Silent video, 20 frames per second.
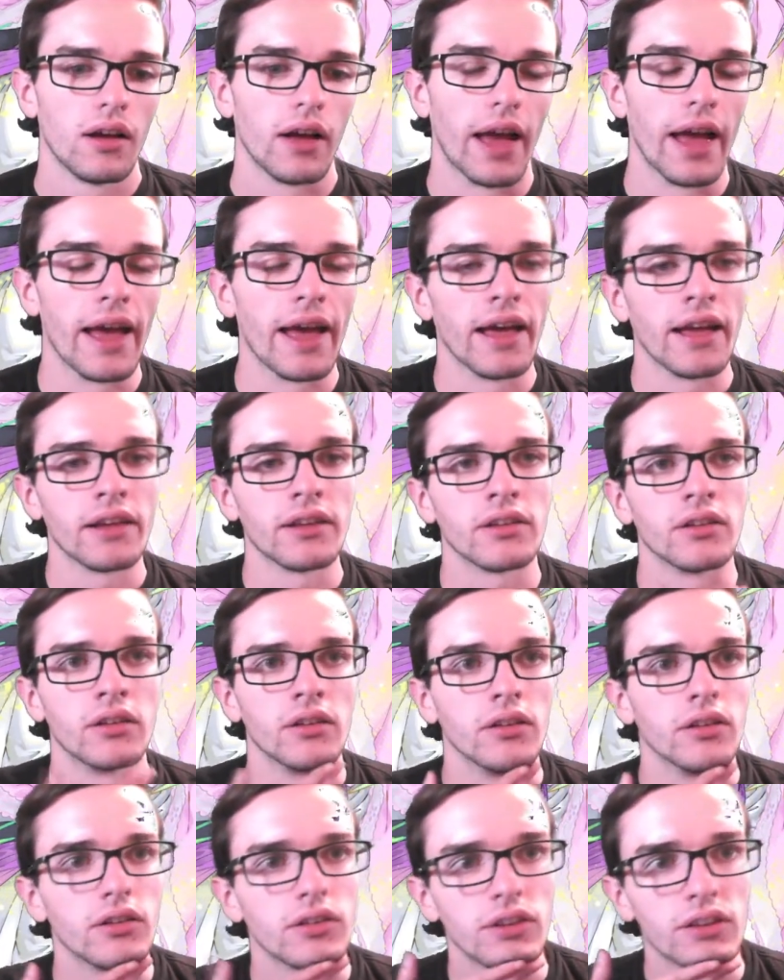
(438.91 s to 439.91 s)

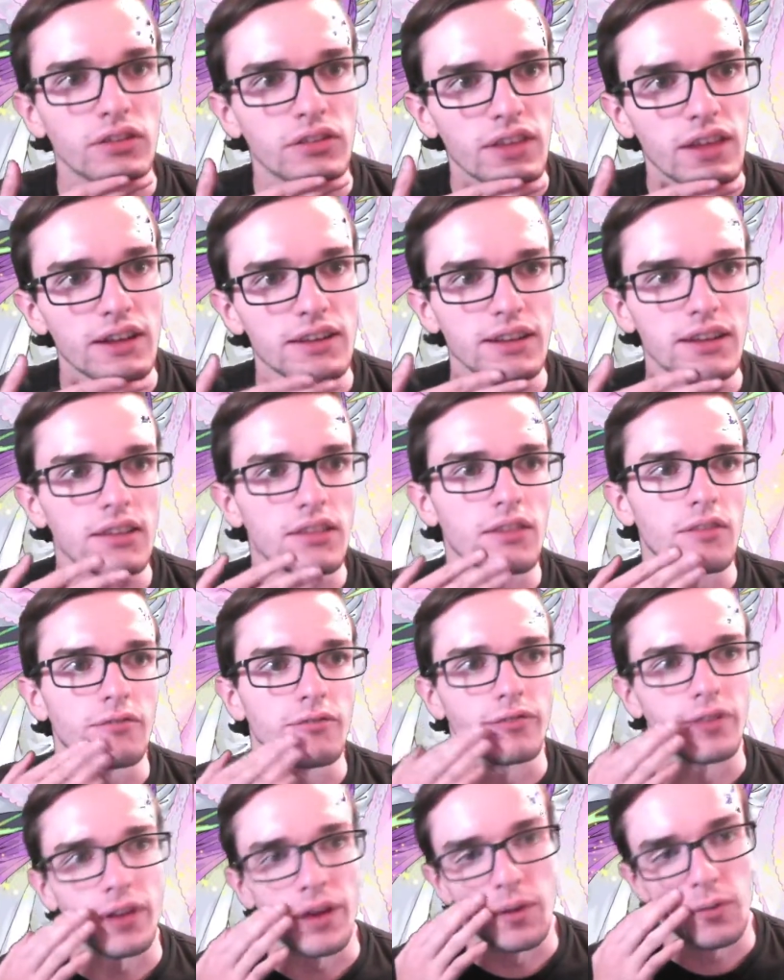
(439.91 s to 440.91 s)
And since they did the
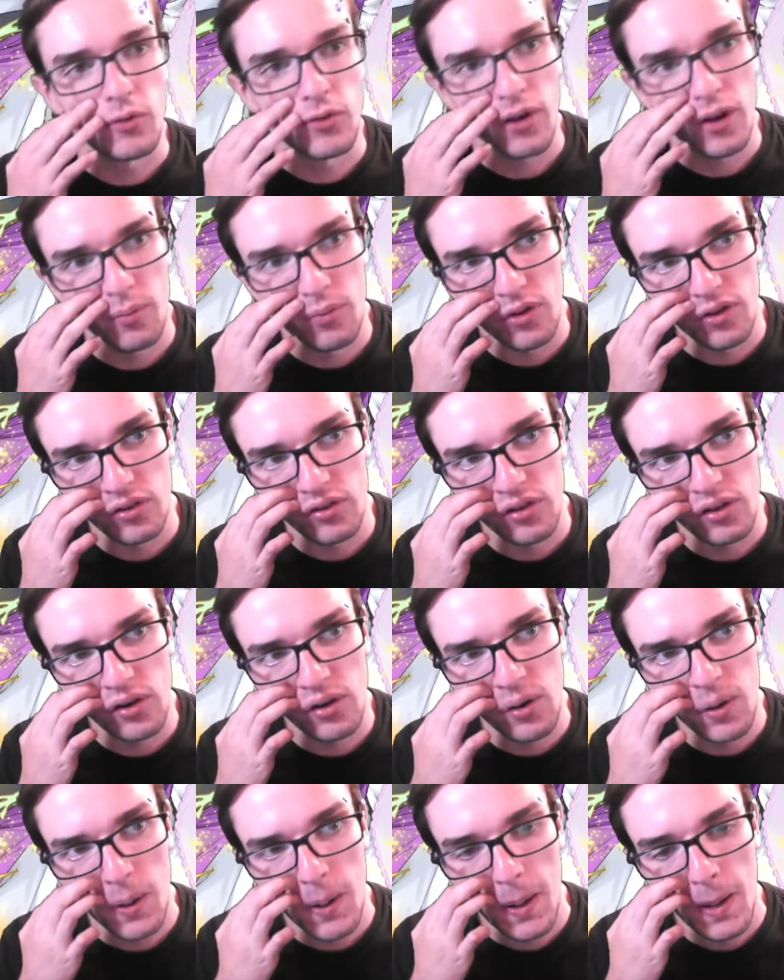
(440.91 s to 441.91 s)
Flame Tribe this
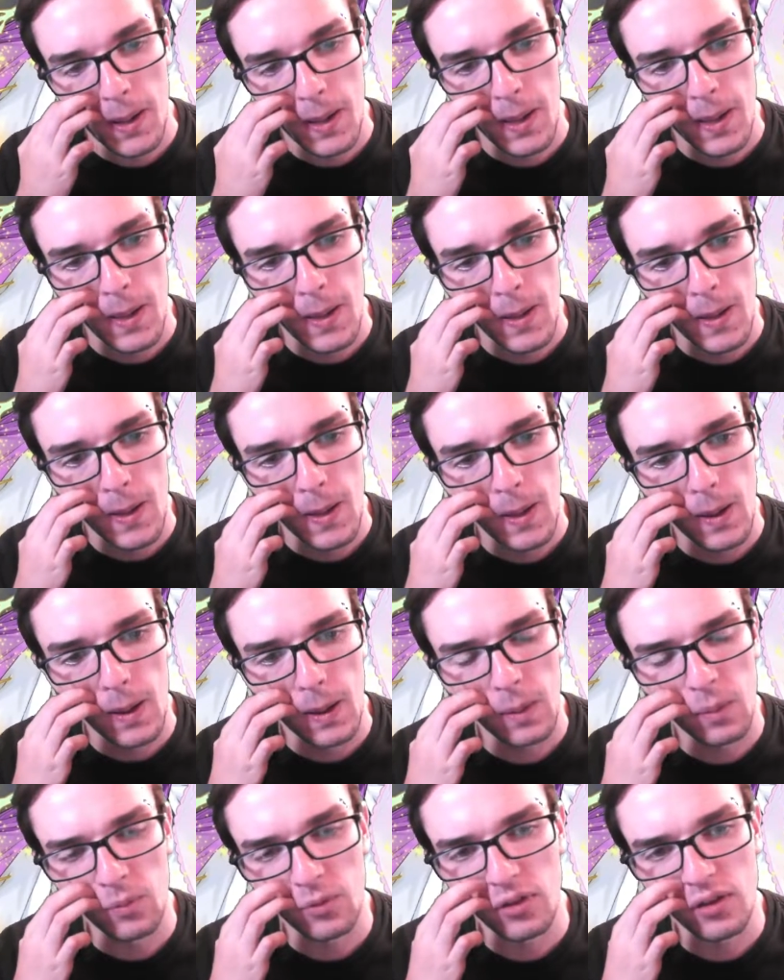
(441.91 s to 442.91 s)
year,
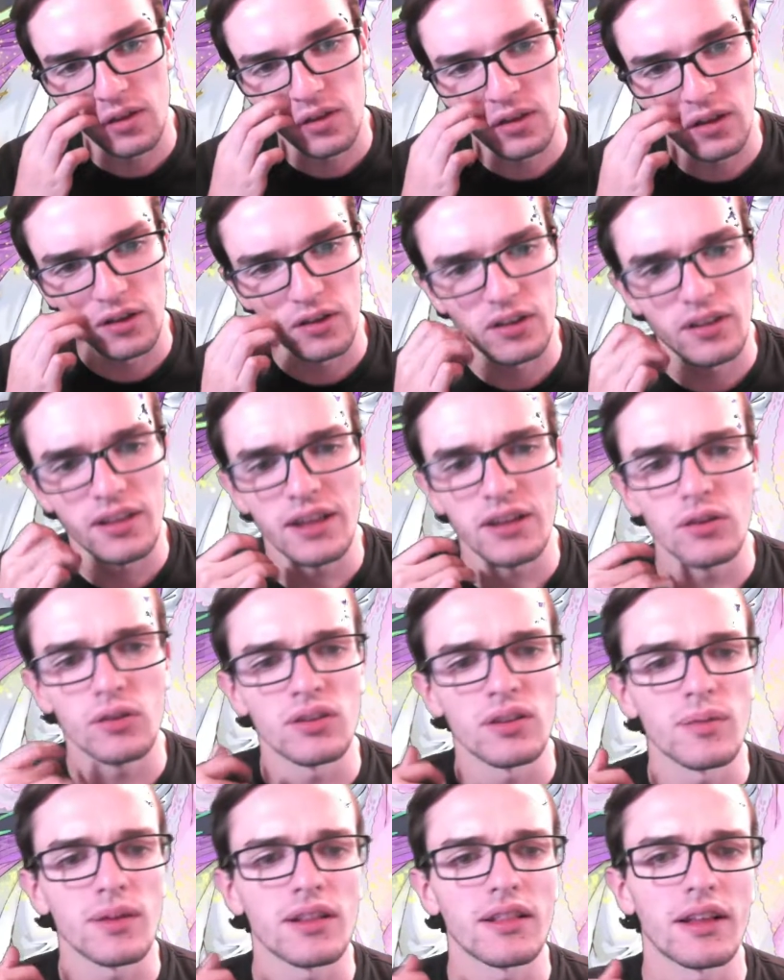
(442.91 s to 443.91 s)
I don't think... Did they do
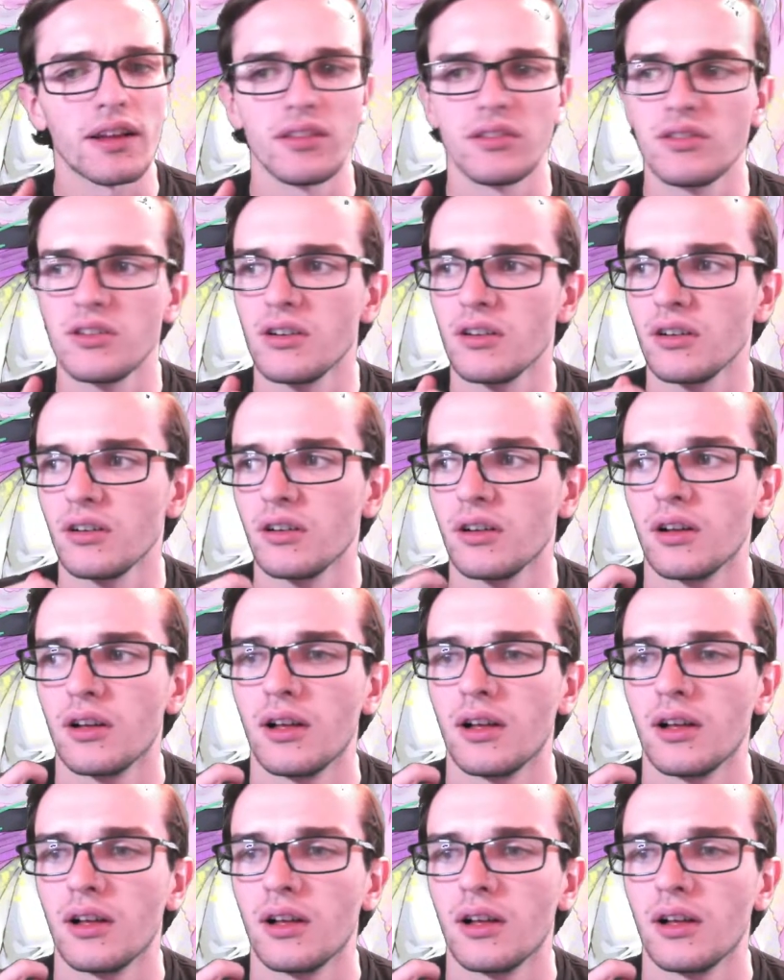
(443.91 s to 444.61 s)
something last year?